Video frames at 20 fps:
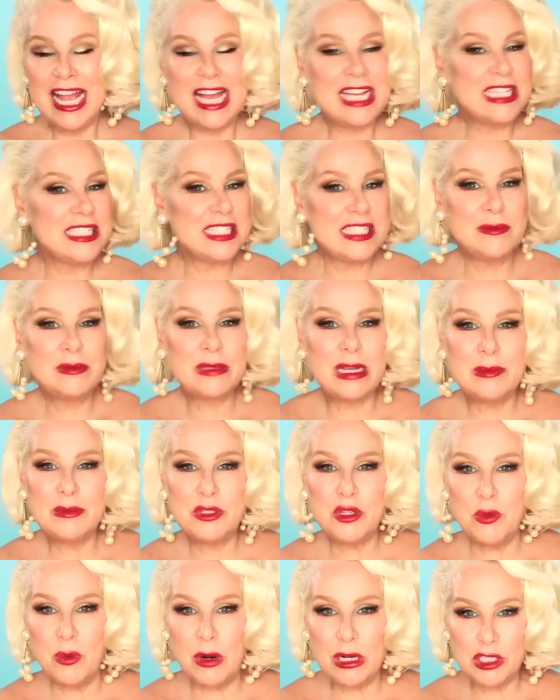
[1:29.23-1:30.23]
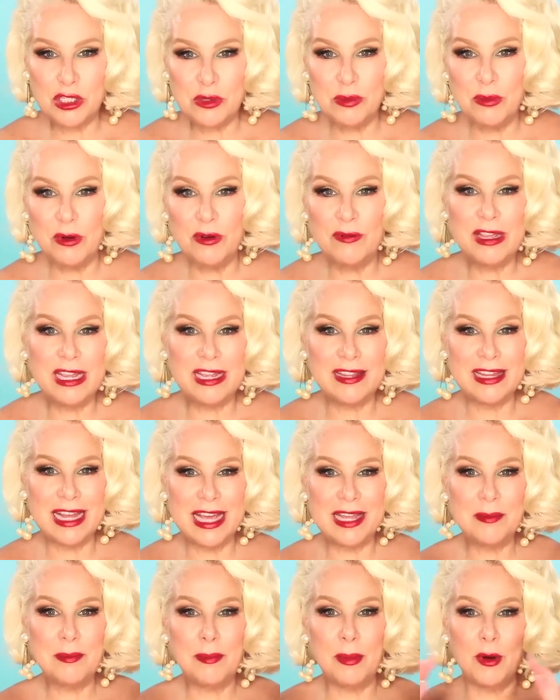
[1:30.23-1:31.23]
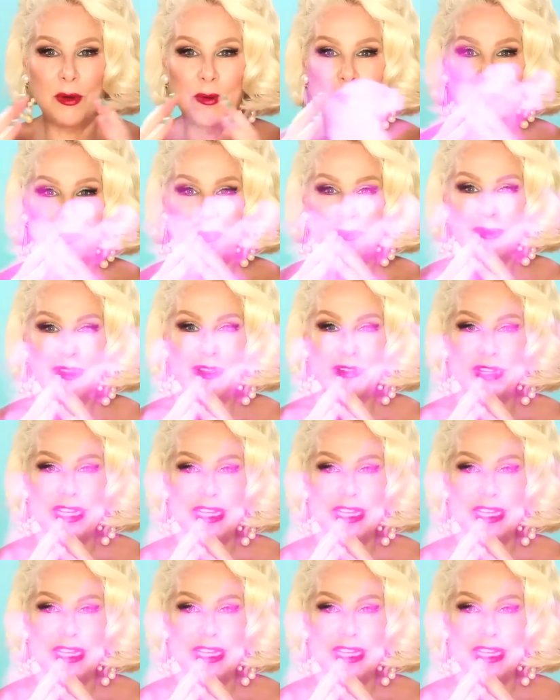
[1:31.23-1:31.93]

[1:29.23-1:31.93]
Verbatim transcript: And sometimes you watch a movie and then boom, they're